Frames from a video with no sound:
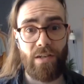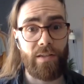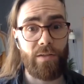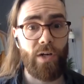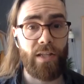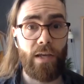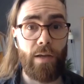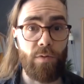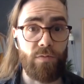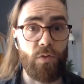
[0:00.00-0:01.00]
an Ethernet
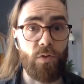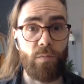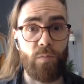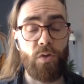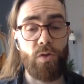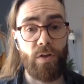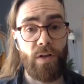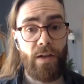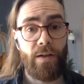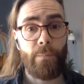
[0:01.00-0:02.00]
cable for your
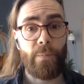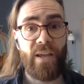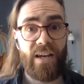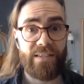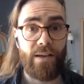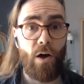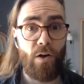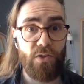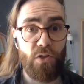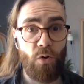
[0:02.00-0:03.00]
computer, that's
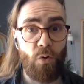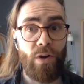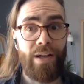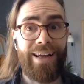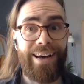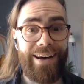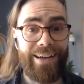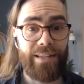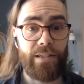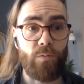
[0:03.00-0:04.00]
also
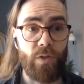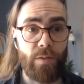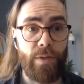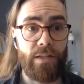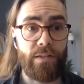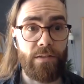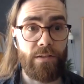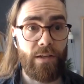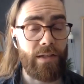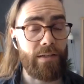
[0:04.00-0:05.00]
highly
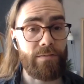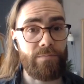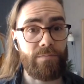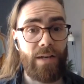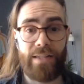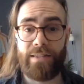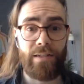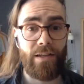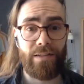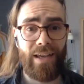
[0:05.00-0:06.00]
recommended. And I
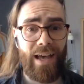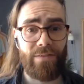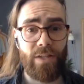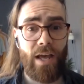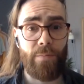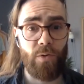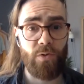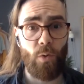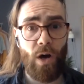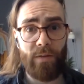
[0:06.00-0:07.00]
did not have a timer,
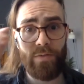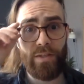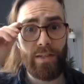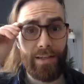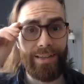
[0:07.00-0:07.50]
so obvi-